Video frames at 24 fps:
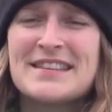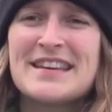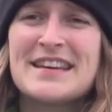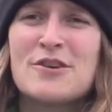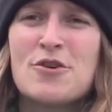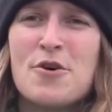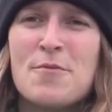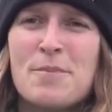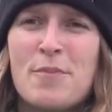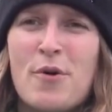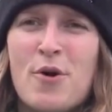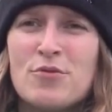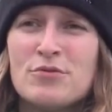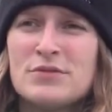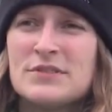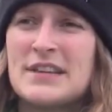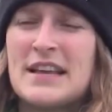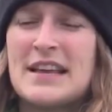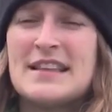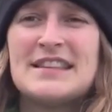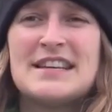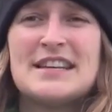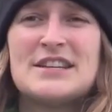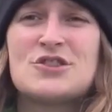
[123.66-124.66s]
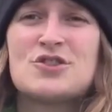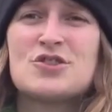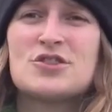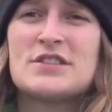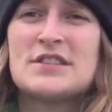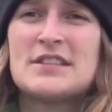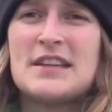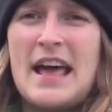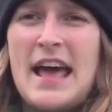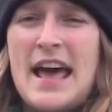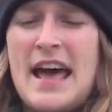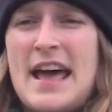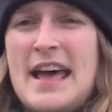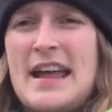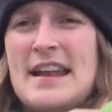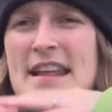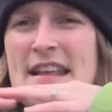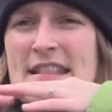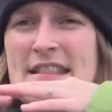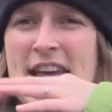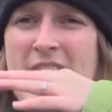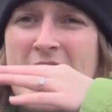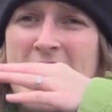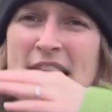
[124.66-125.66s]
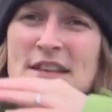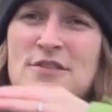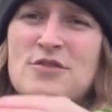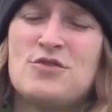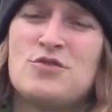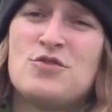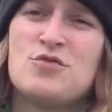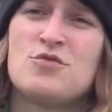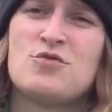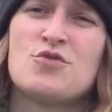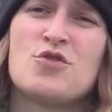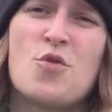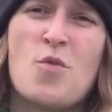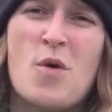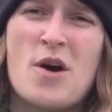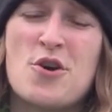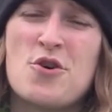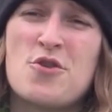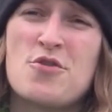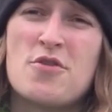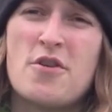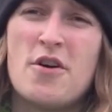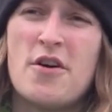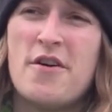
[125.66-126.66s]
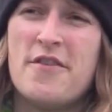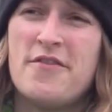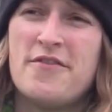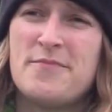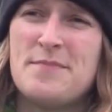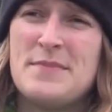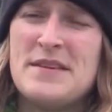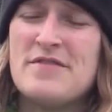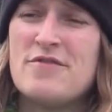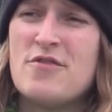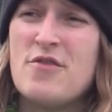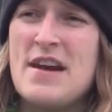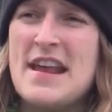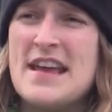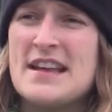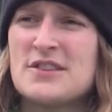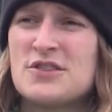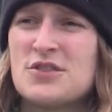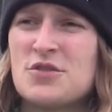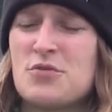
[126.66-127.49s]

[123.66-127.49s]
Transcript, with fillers: they decompose and they just add and add to the water of Beaver Lake.